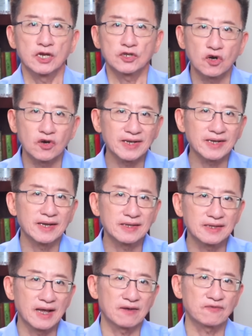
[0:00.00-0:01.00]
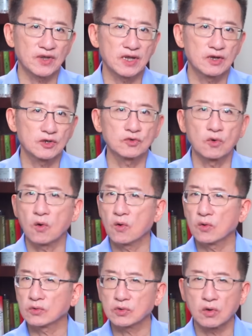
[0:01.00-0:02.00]
turning a deaf ear to
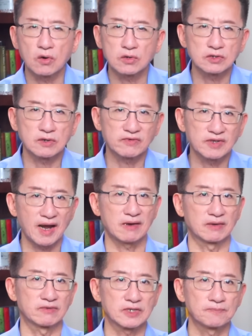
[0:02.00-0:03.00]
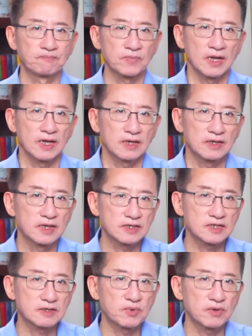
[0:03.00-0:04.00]
all talks of tariffs.
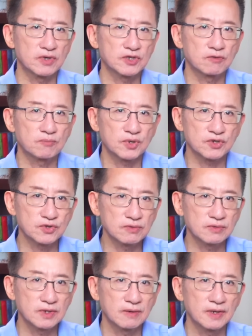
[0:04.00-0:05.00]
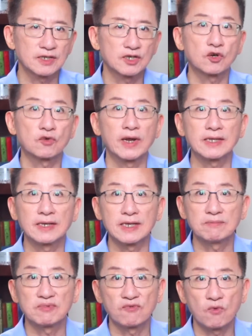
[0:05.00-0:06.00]
This spiritual pursuit, the great
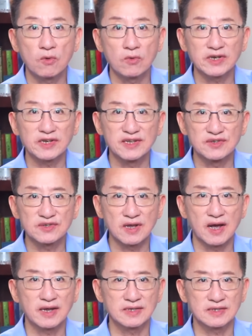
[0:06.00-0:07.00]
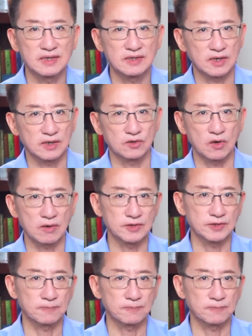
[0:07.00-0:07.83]
leap forward in science and technology.